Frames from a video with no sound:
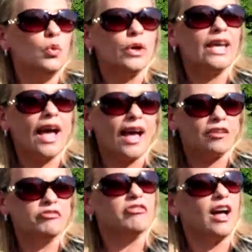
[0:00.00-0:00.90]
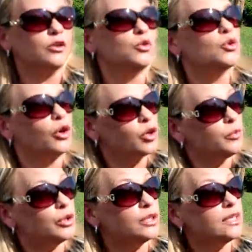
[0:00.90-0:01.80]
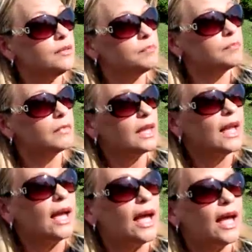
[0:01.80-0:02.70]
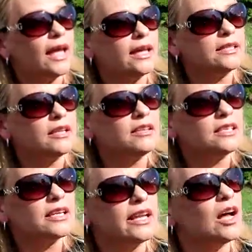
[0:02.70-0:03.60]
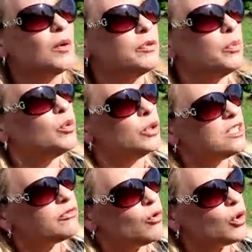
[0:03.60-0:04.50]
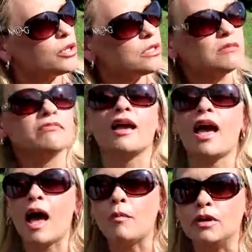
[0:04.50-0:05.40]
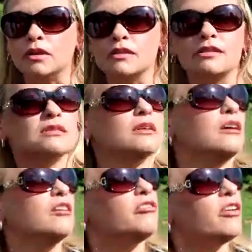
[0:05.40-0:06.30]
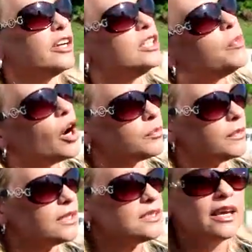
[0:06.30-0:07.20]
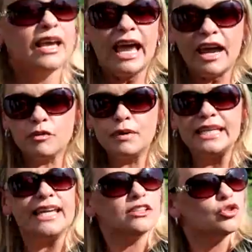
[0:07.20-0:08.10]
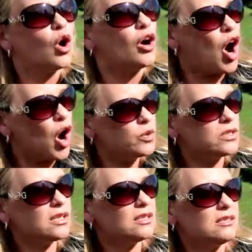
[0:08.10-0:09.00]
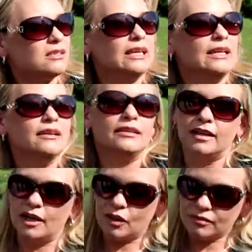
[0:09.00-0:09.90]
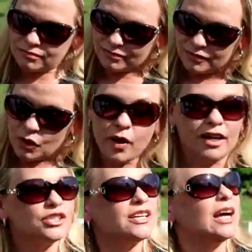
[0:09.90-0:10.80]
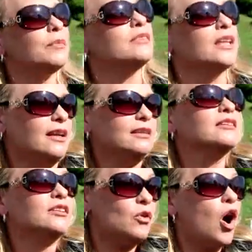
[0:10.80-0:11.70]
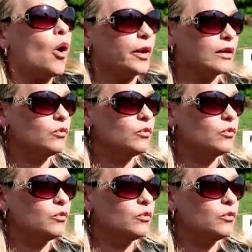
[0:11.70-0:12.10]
we add value to our community. Yeah. And this can help the police force, ambulance, fire department. Everybody gets to our houses in a quicker time than how it